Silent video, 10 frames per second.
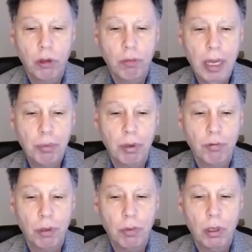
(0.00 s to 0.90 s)
paper
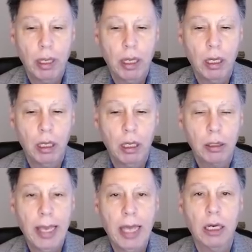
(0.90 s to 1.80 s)
from
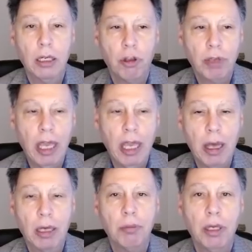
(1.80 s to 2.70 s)
Canada just came
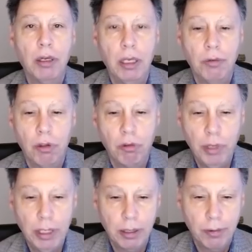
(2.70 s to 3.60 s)
out on Monday of this
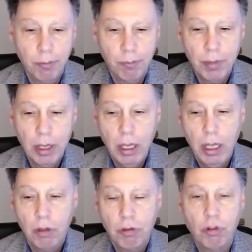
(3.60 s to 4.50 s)
week.
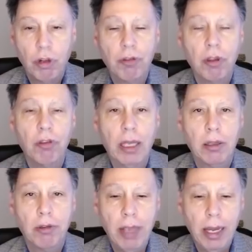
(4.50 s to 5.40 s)
So just to set
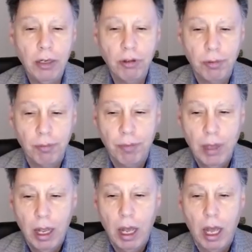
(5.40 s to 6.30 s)
the stage,
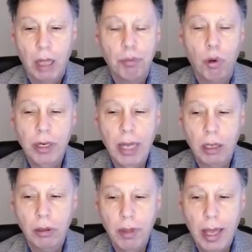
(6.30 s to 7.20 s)
I'll point
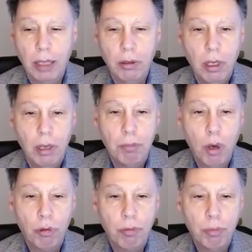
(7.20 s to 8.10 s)
out that
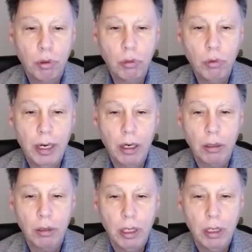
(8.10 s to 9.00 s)
both
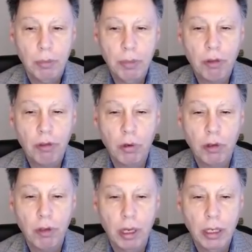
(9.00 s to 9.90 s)
Boulware in the
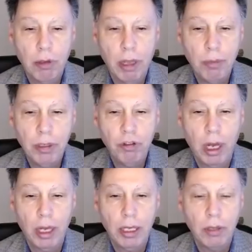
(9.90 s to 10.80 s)
Minnesota studies and
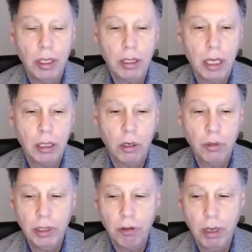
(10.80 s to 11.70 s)
Mijai in the
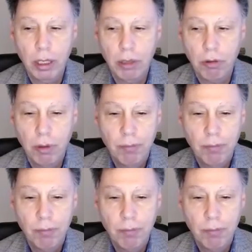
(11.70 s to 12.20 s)
Catalonia studies